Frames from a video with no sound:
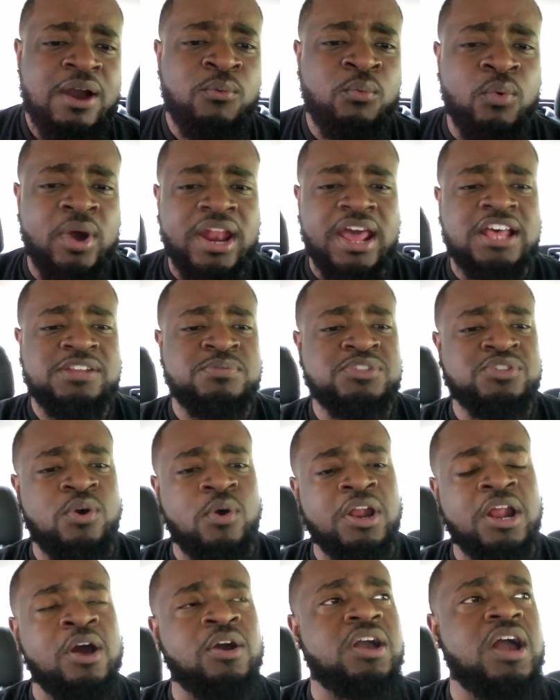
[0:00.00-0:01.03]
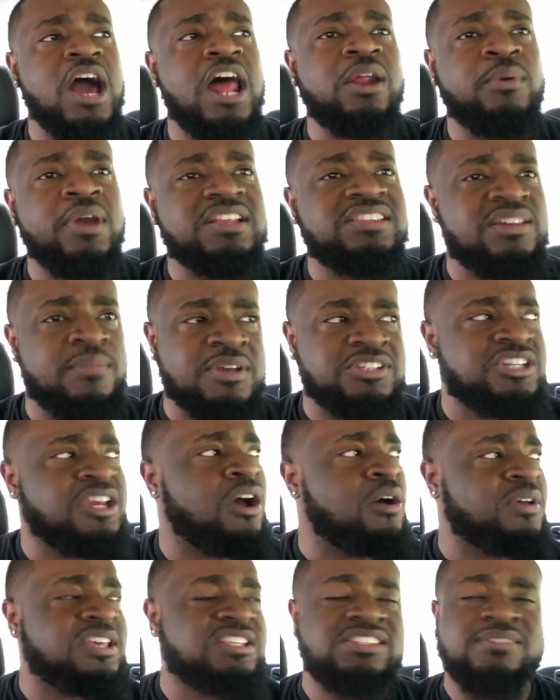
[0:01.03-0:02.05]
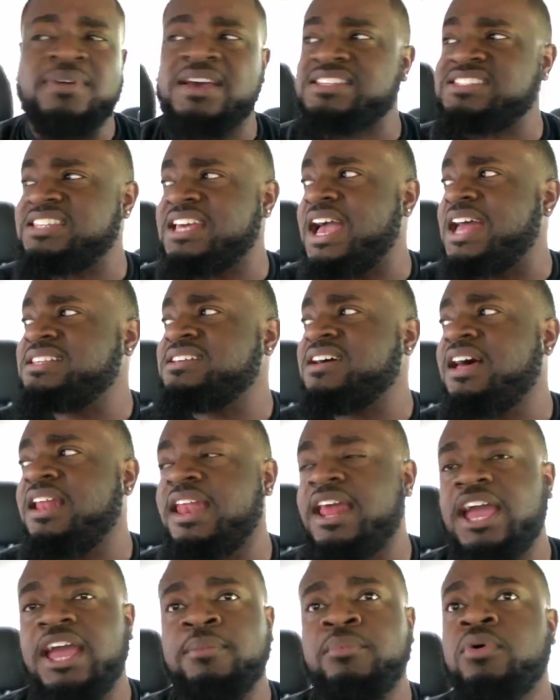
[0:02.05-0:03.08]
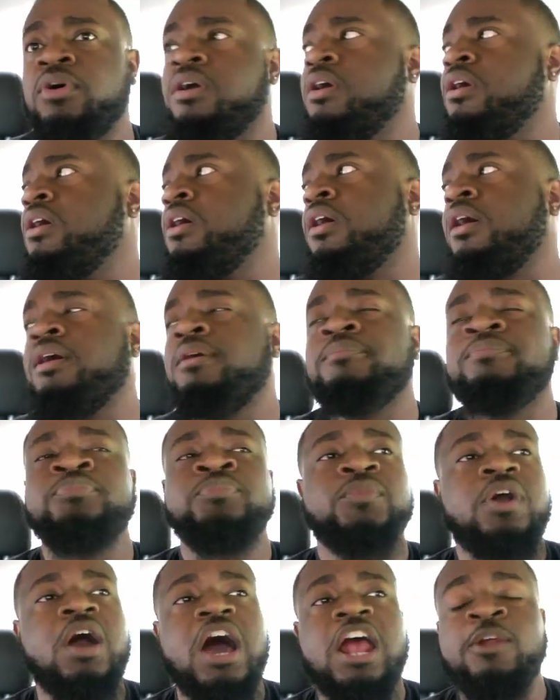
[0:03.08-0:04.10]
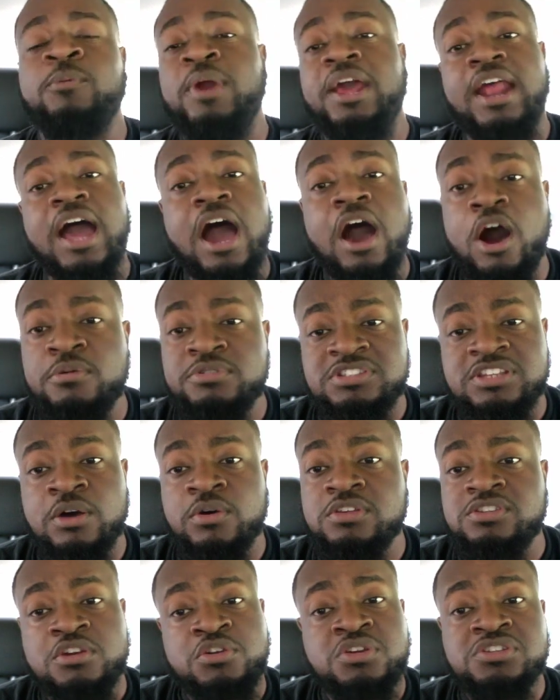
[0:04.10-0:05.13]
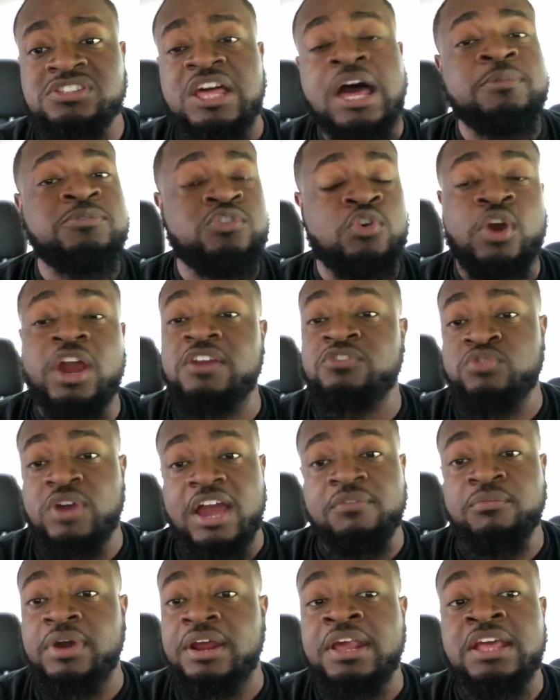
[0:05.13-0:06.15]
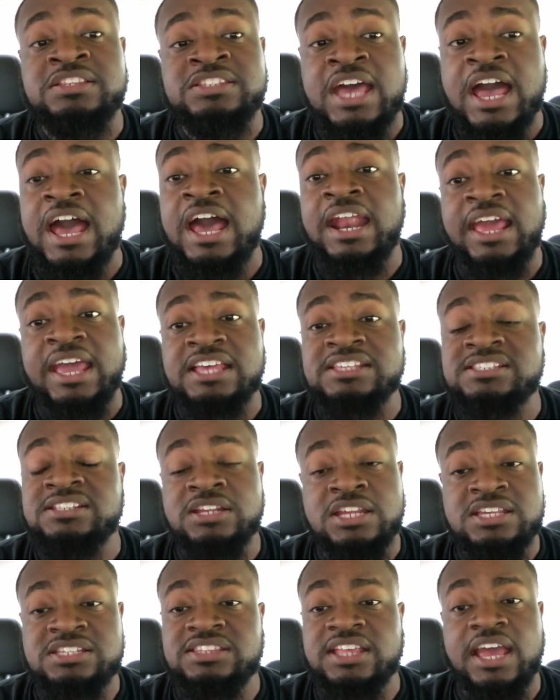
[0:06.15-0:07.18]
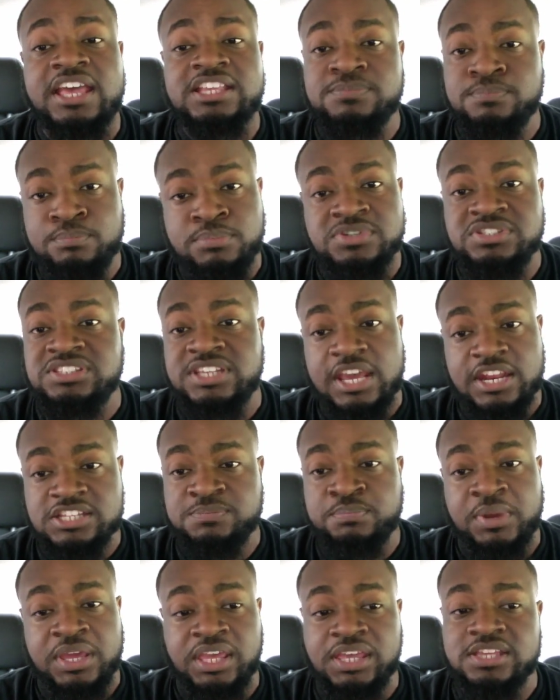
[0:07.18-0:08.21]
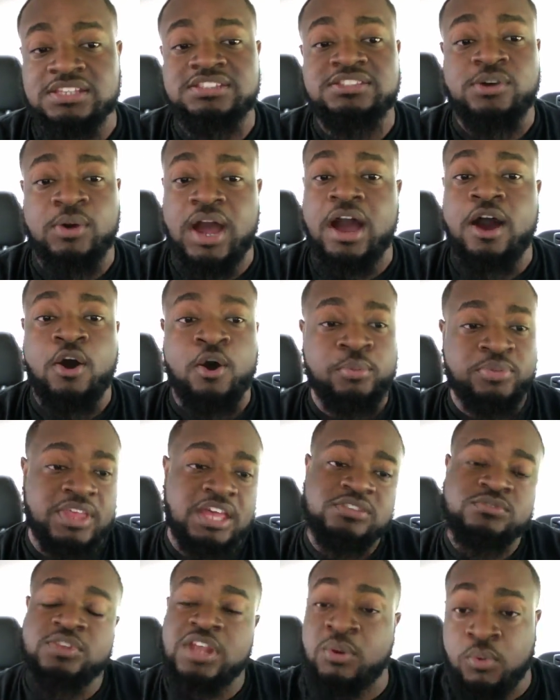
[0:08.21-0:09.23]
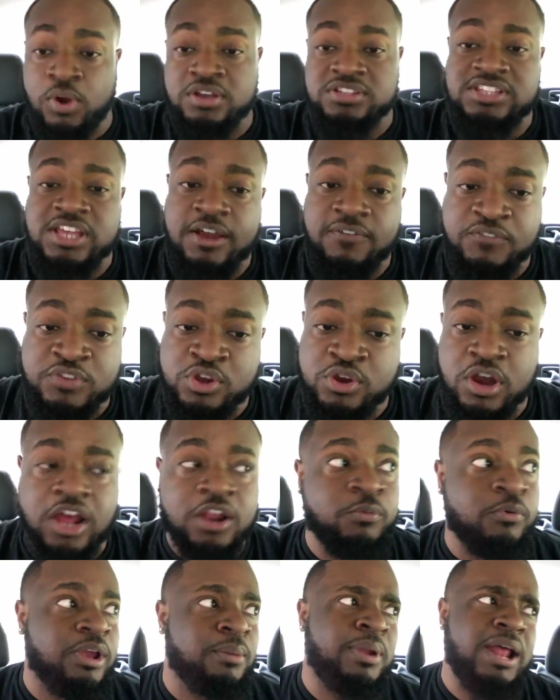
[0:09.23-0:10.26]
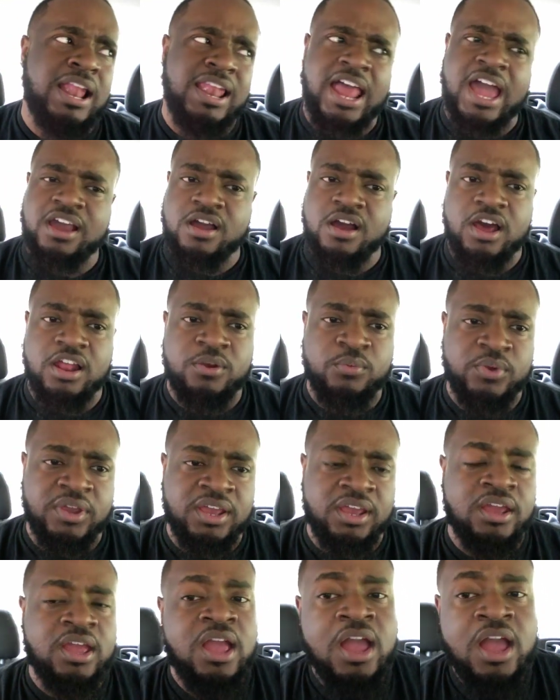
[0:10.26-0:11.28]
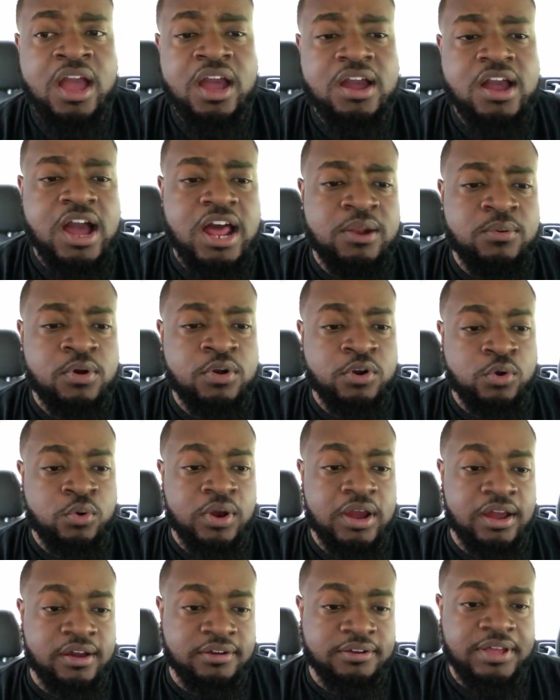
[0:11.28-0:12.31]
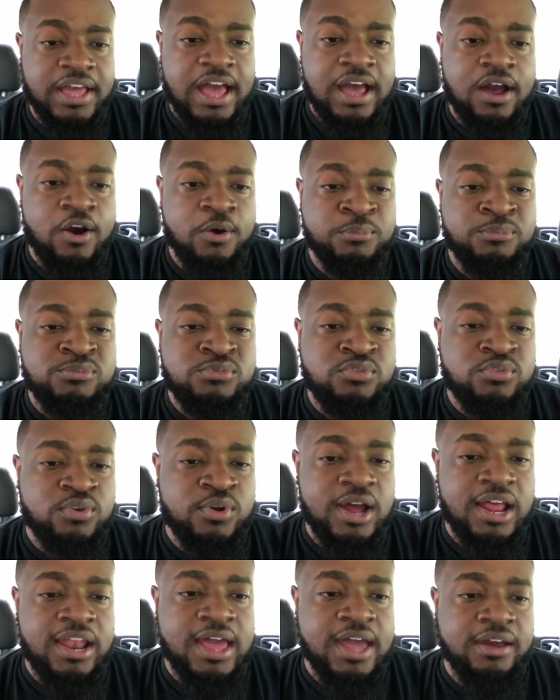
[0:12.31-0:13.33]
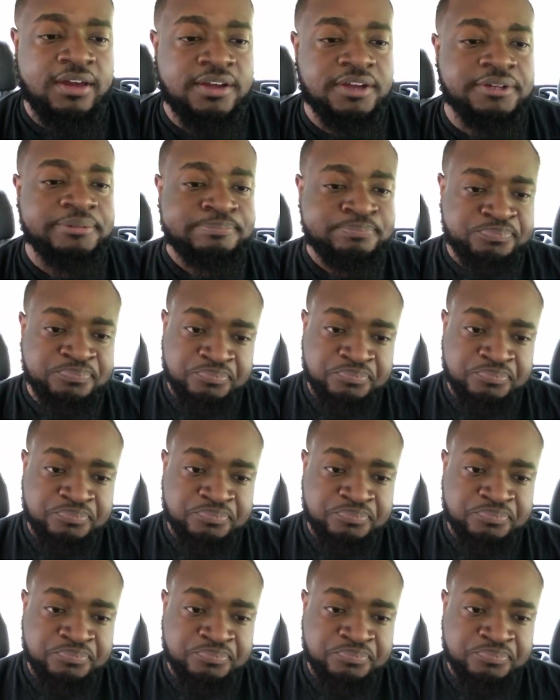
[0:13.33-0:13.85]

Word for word: what else was going on? Karlie Redd, tell me she gonna get somebody signed to her label. Karlie Redd, I hope so, so you can stop trying to drive around that tired ass, leased ass Mercedes Benz. So I hope that that works out for you, Karlie Redd. But I like Karlie Redd. Carla want a cracker. I hope you know I like her.